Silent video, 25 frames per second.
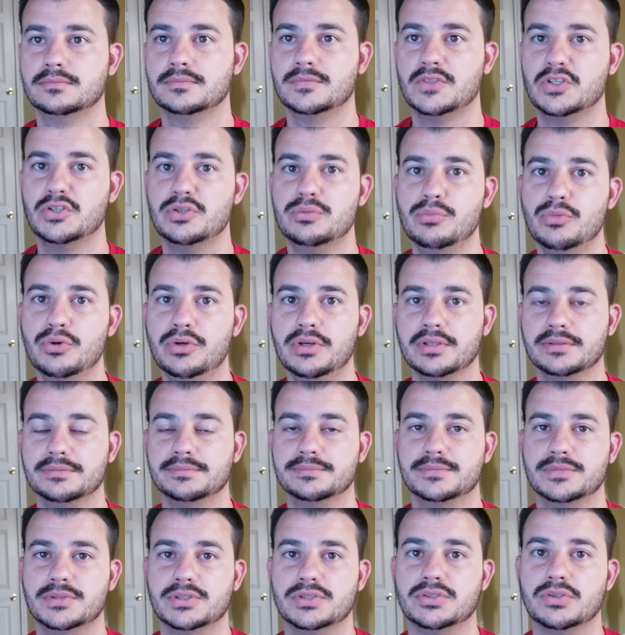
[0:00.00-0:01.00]
Good morning.
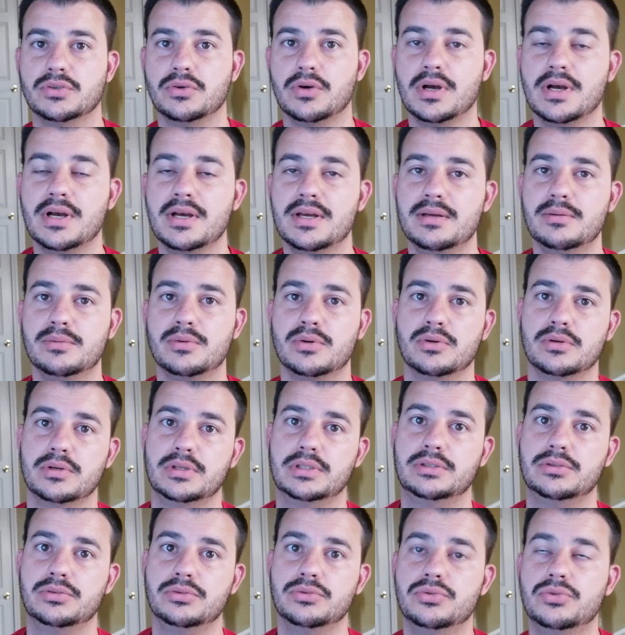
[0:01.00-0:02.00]
So I am
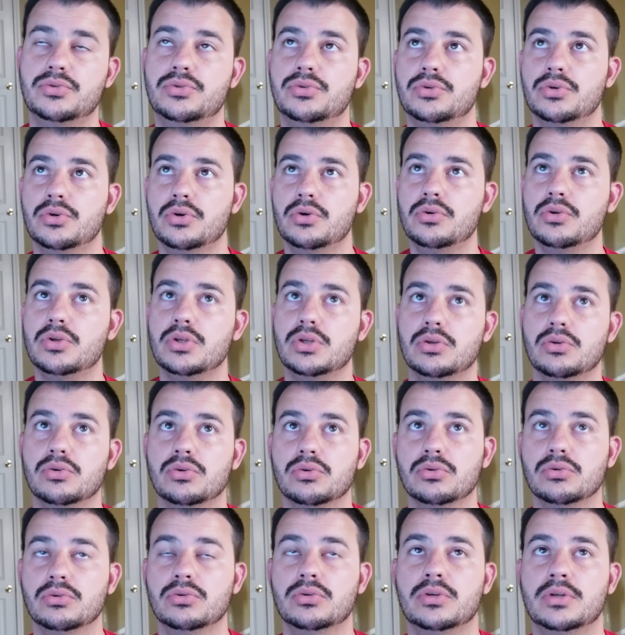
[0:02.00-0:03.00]
going to show
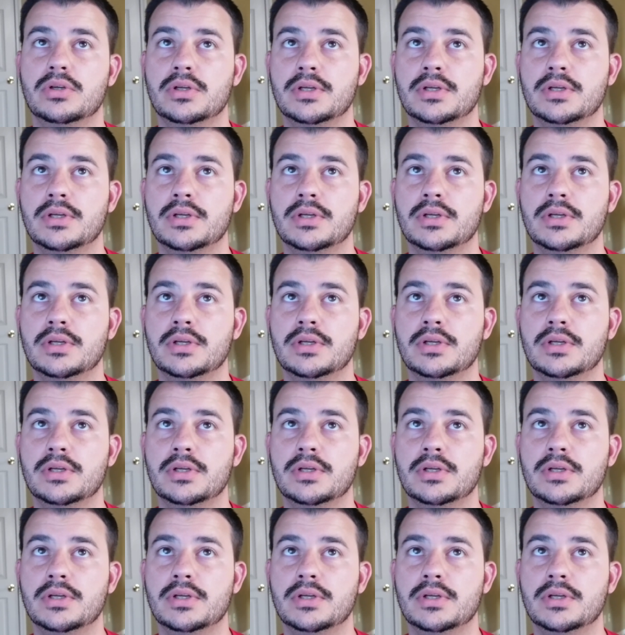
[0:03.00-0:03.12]
you